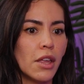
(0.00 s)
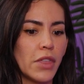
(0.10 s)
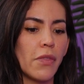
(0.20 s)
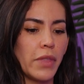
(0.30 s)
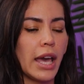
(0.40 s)

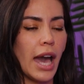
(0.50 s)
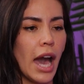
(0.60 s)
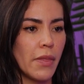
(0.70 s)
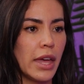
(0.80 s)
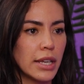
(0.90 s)
that they
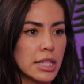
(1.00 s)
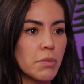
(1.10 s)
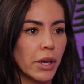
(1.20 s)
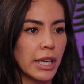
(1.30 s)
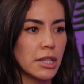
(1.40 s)
had that
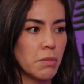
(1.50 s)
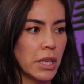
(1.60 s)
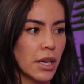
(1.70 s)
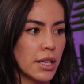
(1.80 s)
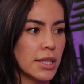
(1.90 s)
experience
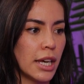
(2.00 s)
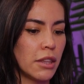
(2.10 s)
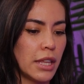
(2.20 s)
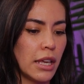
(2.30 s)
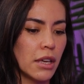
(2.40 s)
because I
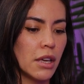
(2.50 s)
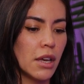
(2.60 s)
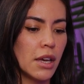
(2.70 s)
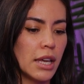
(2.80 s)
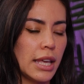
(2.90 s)
think
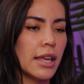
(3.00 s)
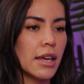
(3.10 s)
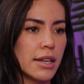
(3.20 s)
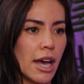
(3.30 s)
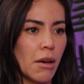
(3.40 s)

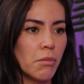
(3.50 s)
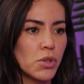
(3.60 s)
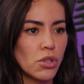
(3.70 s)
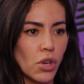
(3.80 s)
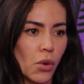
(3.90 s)
E&M
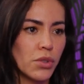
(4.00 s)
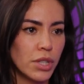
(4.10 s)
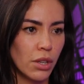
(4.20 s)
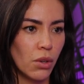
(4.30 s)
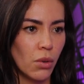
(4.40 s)

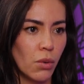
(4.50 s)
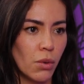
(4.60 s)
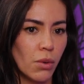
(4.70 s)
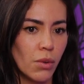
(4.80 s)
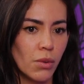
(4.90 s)
shows
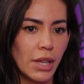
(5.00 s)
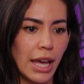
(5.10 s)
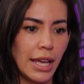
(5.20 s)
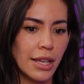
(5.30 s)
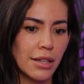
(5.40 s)
you
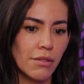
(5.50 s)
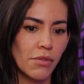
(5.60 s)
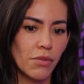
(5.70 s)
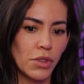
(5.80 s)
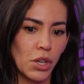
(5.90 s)
like
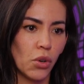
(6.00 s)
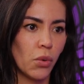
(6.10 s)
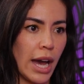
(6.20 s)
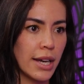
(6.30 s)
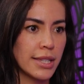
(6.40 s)
the
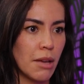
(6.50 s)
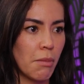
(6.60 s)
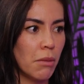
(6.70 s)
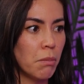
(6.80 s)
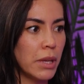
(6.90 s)
cracks that
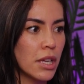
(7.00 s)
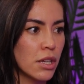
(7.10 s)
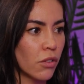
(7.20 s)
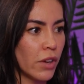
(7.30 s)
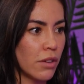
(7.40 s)
might be in
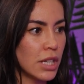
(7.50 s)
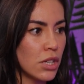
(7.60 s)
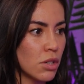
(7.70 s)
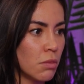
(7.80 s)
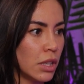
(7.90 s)
your
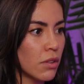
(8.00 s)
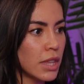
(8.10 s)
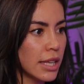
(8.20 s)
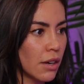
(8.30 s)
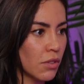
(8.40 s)
foundation when you think